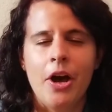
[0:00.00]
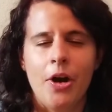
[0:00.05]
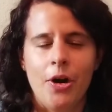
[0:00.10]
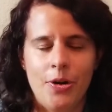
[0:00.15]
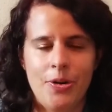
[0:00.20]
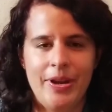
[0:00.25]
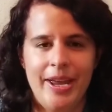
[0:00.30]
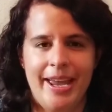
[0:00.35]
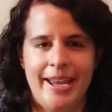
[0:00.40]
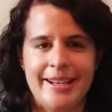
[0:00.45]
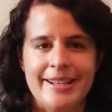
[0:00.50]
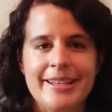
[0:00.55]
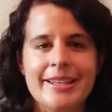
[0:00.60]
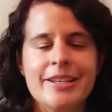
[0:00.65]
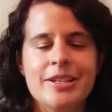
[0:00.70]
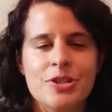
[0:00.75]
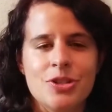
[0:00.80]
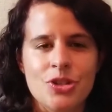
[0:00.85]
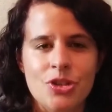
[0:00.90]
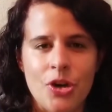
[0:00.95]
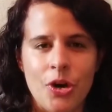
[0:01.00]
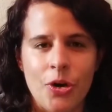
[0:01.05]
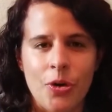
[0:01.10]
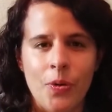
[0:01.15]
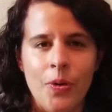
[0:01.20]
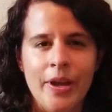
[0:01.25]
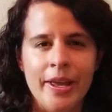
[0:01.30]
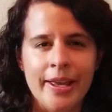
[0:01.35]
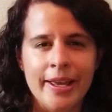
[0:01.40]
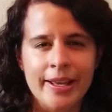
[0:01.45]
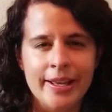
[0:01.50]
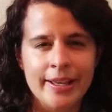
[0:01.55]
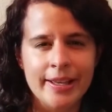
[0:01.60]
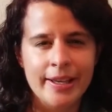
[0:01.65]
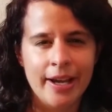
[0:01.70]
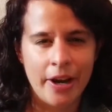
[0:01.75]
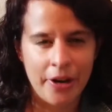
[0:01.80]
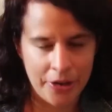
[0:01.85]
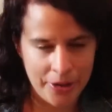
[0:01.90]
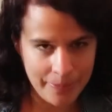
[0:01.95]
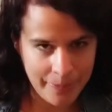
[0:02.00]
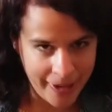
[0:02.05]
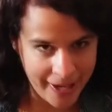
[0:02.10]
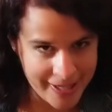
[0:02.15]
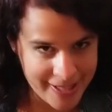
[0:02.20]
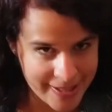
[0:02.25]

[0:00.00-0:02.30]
Okay, so our goodbye